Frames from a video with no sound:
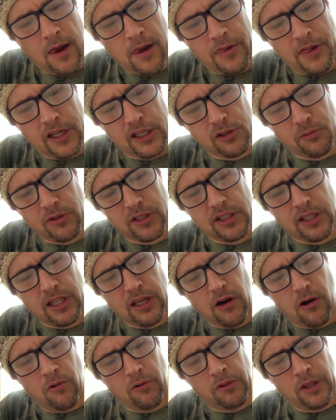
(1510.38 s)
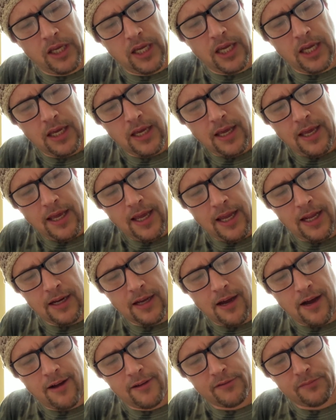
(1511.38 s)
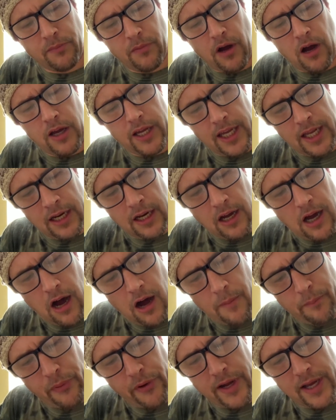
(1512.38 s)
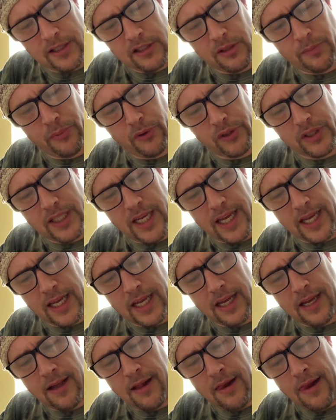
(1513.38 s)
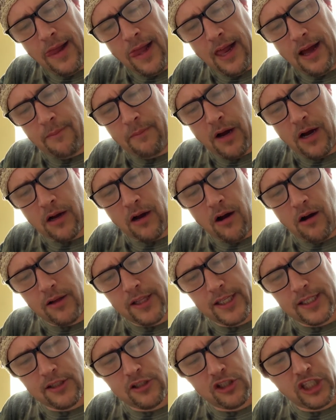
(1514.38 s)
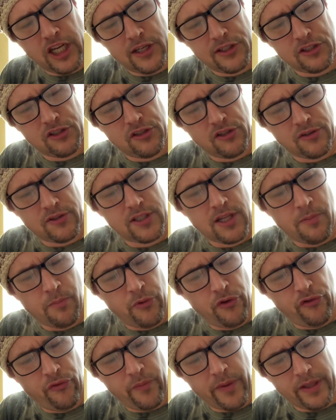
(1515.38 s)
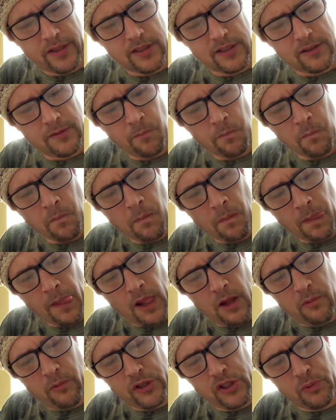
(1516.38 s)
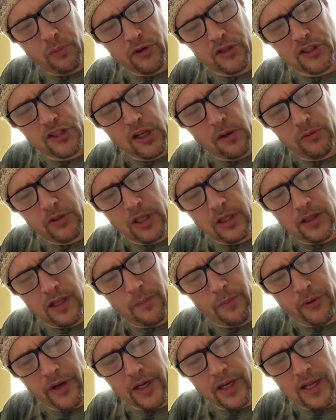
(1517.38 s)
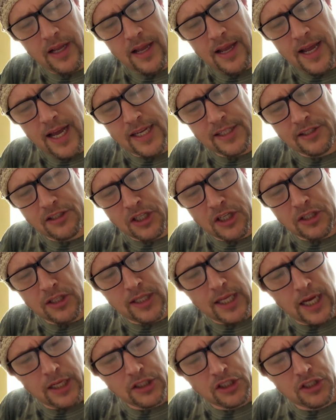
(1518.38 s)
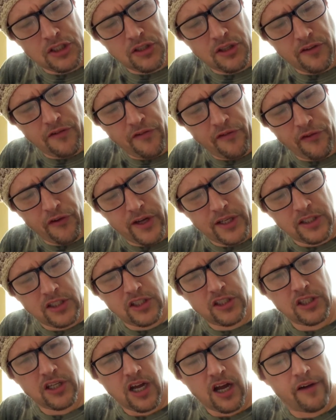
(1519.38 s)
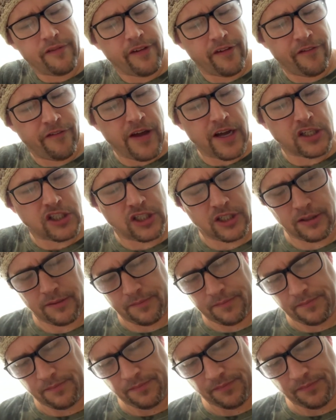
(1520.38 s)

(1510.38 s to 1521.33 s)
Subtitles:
This was the only incomprehensible tick among all his gestures and movements, which were so deliberate as to touch the fringe of affection.